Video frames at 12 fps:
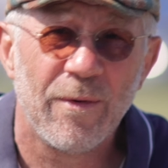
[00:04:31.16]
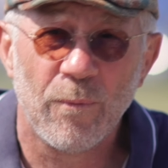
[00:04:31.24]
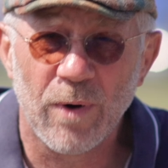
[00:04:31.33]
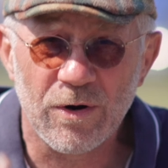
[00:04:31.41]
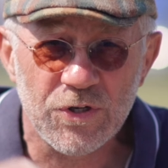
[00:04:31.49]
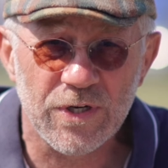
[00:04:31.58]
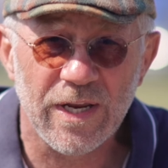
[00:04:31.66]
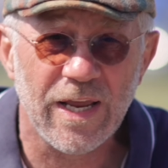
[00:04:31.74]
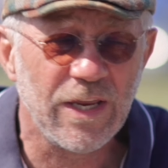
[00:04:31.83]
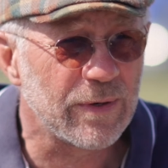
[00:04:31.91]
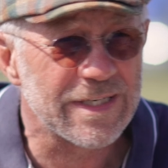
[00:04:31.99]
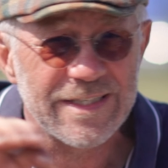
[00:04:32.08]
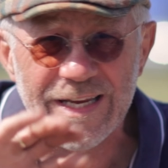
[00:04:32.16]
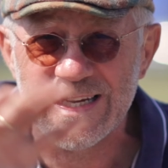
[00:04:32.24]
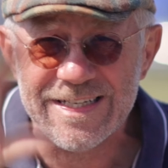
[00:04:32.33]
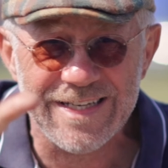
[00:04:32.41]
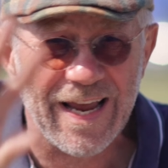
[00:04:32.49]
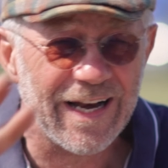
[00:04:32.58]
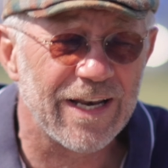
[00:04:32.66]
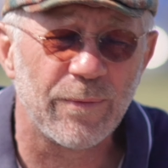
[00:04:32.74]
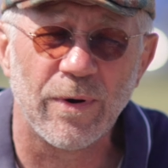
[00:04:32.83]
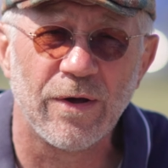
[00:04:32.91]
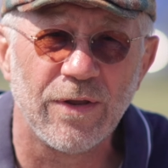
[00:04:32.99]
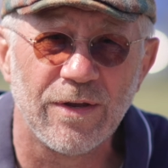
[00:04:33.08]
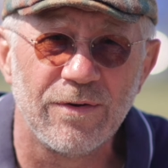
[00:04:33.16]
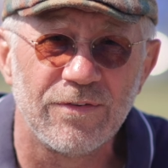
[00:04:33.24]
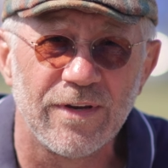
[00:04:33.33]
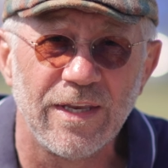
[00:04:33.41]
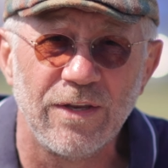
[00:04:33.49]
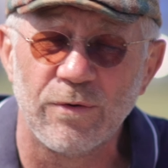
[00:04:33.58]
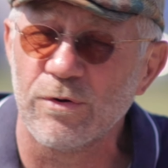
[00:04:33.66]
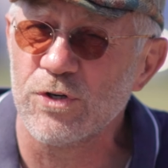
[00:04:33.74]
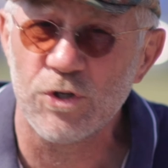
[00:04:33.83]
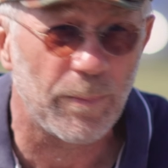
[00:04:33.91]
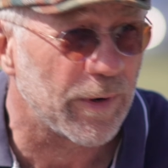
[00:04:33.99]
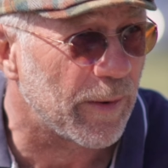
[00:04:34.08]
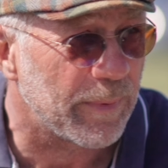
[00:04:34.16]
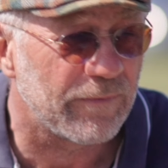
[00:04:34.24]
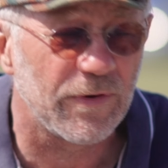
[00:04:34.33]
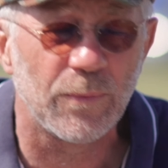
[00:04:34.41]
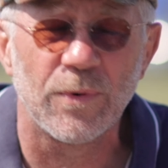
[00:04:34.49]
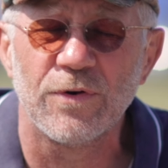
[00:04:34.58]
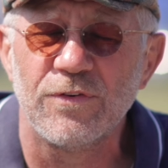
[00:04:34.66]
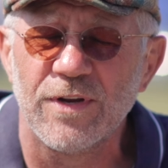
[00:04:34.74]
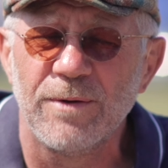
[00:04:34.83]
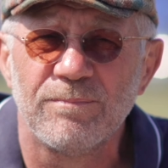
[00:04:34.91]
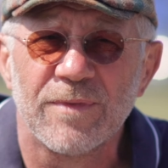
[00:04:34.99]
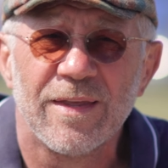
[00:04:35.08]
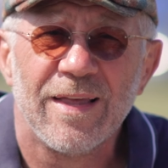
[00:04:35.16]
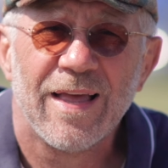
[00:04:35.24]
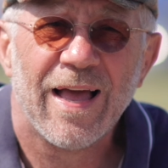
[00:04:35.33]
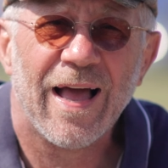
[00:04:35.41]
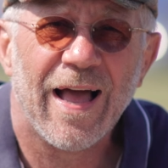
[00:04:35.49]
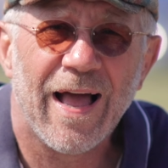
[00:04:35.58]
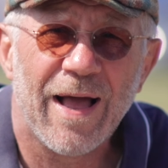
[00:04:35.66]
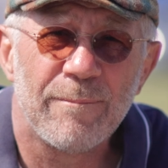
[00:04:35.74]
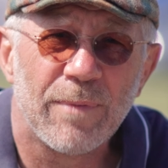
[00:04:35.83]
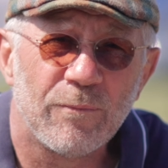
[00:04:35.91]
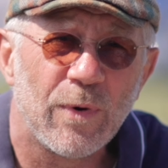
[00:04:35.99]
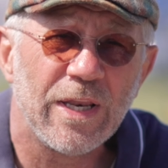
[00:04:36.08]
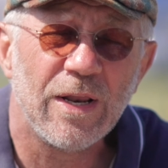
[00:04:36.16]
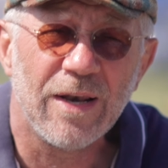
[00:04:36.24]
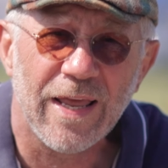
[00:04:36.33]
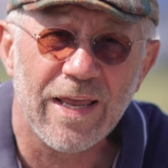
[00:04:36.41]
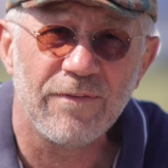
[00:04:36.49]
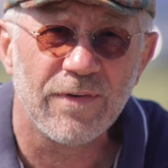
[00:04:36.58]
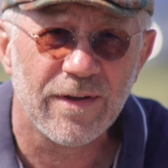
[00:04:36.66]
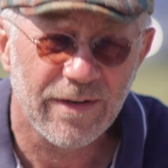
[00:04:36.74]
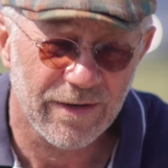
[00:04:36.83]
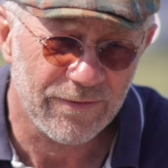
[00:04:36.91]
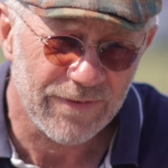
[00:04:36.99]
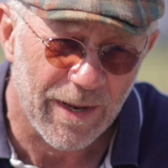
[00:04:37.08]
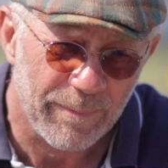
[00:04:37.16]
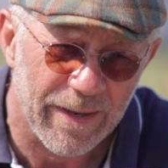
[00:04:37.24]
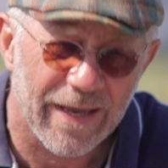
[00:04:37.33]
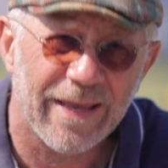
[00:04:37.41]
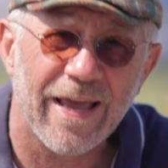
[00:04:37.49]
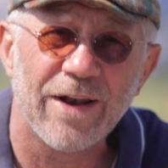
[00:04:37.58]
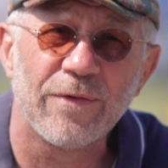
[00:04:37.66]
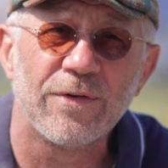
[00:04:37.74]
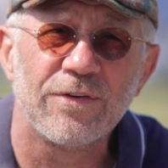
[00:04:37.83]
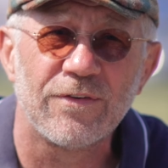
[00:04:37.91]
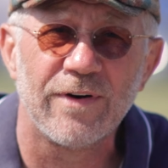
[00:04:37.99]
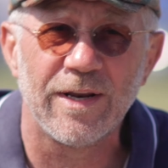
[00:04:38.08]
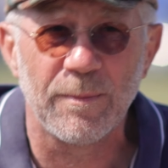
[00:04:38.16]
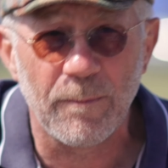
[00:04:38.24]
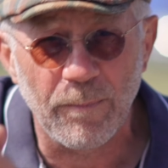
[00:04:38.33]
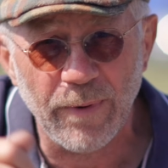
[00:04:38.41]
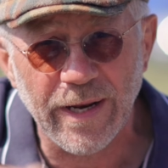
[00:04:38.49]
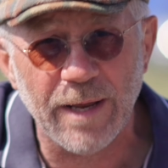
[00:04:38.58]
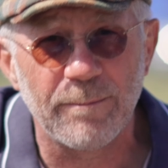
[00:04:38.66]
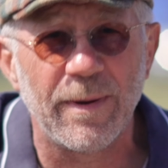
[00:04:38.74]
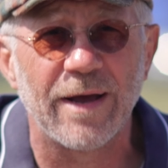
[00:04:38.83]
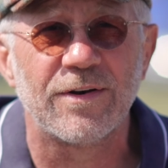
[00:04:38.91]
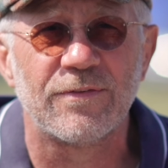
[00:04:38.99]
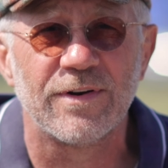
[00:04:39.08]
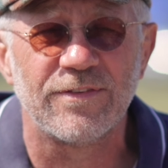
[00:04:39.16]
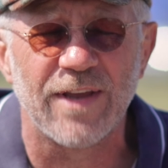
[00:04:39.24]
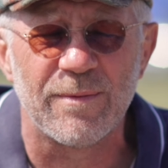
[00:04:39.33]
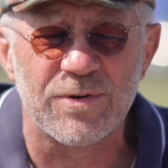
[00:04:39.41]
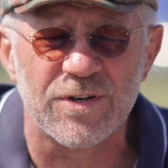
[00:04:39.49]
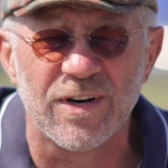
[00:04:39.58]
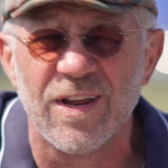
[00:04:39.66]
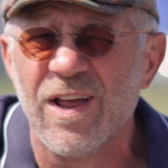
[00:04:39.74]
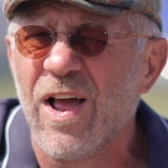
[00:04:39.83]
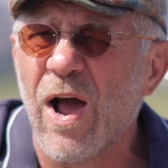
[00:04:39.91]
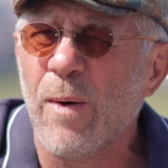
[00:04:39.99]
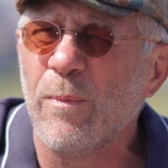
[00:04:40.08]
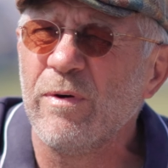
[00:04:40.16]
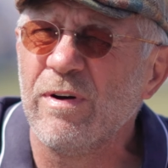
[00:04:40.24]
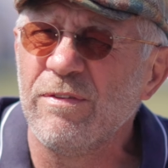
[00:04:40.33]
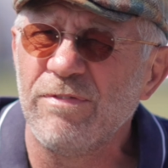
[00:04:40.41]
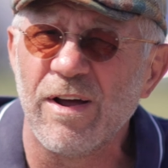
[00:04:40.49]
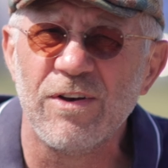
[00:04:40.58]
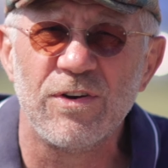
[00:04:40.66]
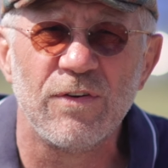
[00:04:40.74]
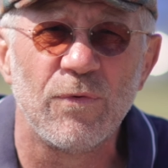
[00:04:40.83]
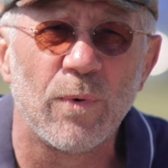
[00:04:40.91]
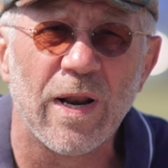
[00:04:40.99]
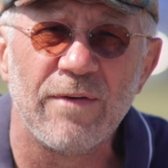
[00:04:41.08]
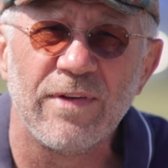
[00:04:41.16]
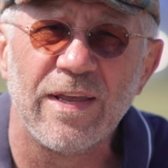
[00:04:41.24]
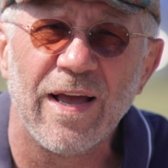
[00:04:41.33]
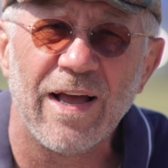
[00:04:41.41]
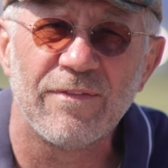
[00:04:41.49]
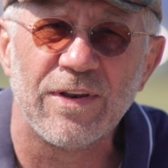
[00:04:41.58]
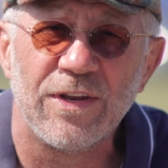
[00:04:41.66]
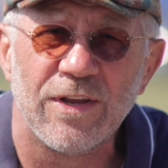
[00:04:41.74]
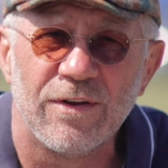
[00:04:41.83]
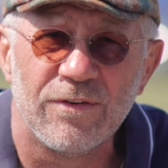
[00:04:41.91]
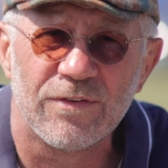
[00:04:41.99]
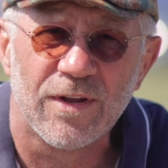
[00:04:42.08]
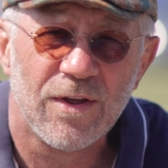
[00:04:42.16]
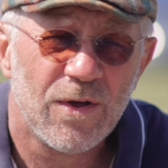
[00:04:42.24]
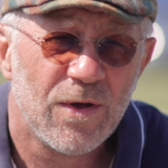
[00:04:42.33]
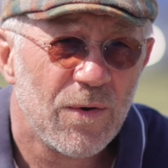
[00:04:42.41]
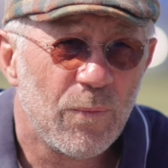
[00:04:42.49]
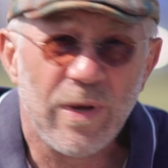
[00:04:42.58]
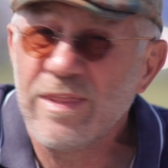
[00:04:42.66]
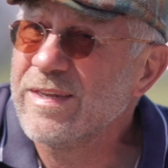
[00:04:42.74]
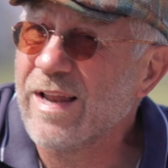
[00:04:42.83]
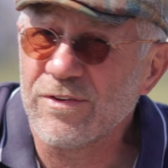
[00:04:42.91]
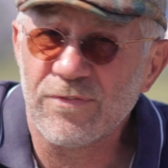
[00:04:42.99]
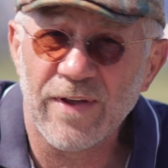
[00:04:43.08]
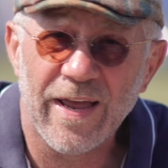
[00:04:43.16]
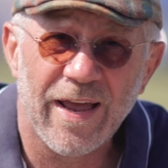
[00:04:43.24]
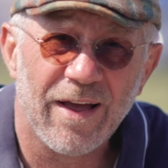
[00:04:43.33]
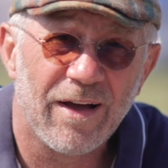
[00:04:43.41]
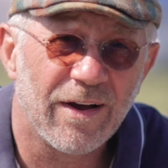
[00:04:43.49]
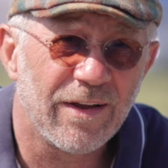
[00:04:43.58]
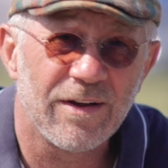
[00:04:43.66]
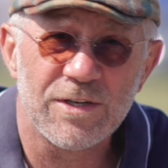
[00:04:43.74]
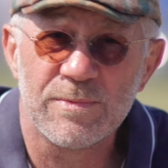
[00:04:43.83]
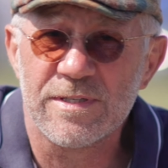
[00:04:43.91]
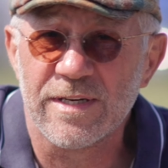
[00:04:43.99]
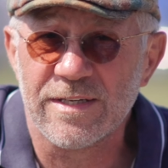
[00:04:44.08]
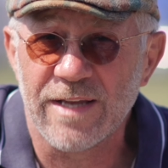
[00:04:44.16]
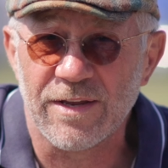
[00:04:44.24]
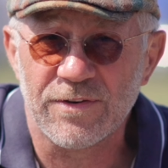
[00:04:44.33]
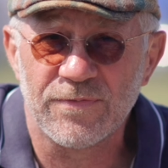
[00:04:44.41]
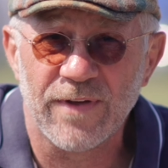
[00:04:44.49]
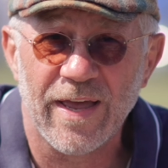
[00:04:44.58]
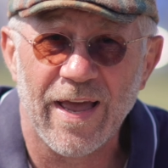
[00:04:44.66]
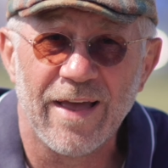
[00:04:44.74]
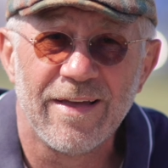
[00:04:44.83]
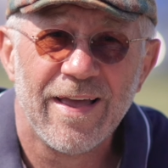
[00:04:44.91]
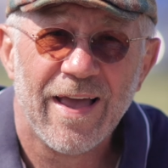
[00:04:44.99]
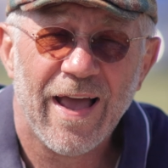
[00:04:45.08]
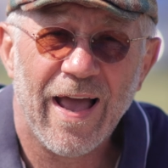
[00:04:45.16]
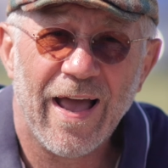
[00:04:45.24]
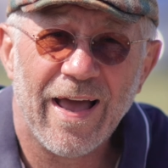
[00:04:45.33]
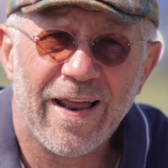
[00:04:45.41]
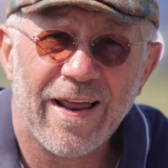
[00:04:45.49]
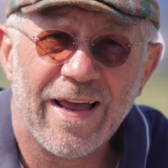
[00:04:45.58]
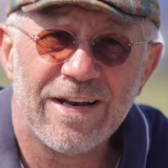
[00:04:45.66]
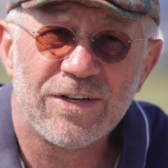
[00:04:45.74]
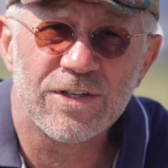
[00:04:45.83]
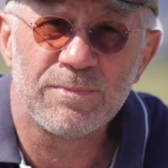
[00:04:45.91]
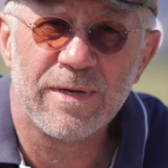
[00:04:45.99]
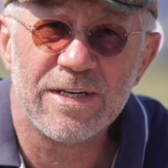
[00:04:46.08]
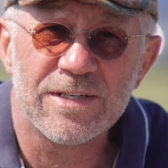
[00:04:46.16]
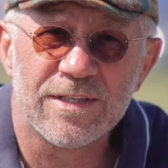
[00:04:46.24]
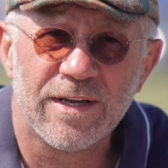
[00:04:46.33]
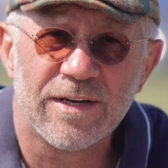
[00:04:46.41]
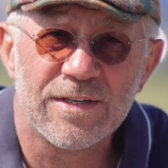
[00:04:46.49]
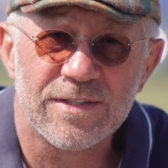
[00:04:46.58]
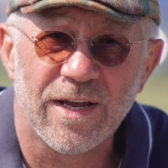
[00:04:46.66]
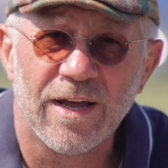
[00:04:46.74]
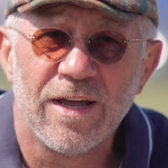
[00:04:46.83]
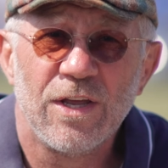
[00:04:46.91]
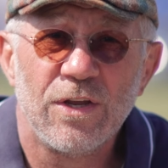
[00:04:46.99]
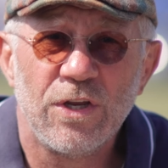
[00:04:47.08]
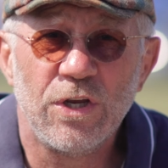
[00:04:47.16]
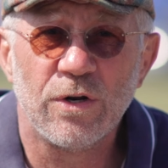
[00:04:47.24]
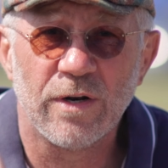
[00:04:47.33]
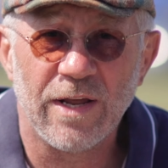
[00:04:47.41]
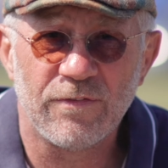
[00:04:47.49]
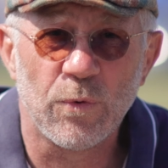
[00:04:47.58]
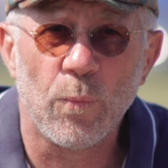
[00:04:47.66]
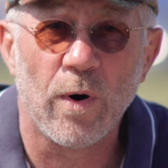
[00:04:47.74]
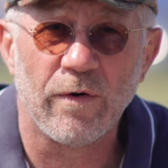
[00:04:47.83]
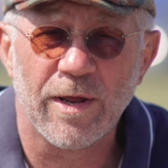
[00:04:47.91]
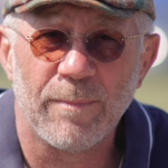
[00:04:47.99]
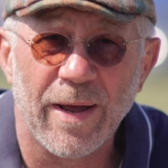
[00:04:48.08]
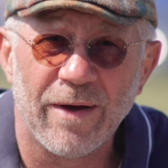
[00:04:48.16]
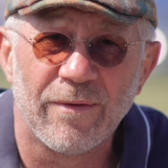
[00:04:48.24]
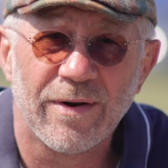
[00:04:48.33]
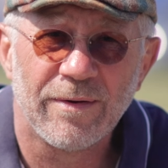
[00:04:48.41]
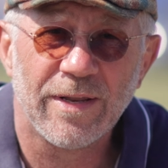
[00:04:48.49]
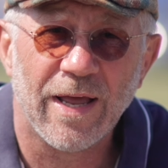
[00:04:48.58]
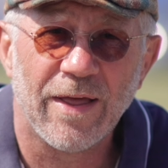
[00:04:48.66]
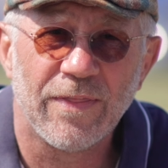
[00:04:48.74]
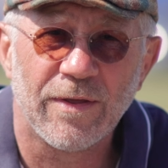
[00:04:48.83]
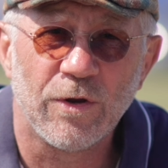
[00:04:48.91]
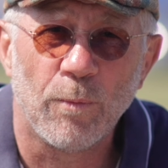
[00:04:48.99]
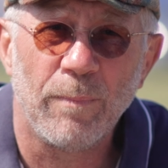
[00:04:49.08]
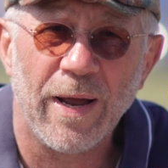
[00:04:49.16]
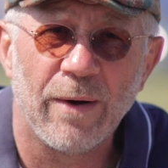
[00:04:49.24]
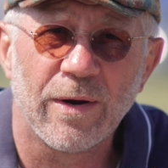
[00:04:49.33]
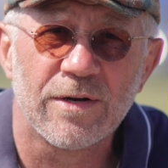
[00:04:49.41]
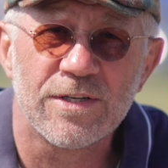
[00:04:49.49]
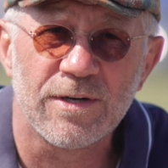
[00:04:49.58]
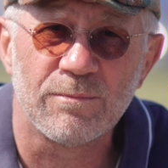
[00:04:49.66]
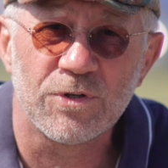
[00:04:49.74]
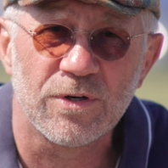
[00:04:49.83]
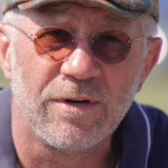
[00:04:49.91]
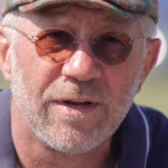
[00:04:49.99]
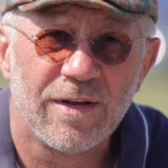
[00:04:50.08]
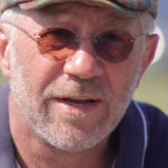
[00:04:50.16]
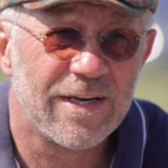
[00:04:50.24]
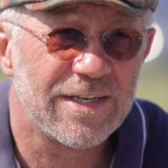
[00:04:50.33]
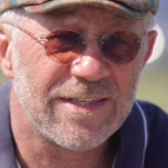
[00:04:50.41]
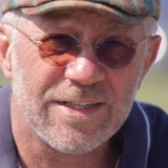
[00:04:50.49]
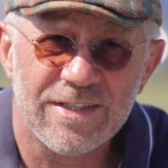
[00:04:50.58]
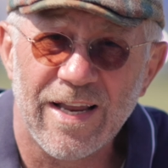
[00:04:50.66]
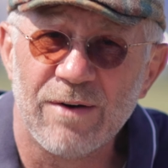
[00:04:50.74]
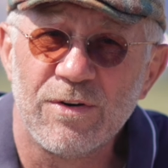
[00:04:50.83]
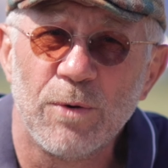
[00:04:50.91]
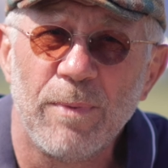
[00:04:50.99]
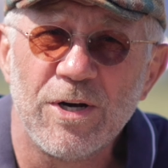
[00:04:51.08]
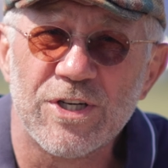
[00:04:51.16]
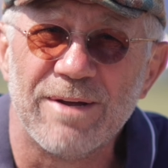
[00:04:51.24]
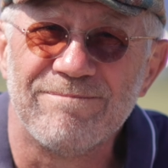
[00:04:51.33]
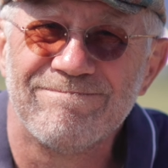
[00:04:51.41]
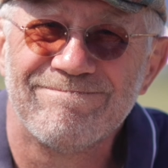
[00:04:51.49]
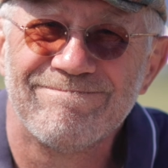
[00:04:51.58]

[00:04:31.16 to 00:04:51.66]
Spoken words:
Whilst you're here, you can see exactly what you're using. You can top it up if you want to. But when you leave, you tap it again on the screen, bring it back to reception, and we refund you for whatever you haven't used. We think that's fair. Our customers think that's fair. It just means that you don't have to worry about that your power consumption. It's just down to your budget.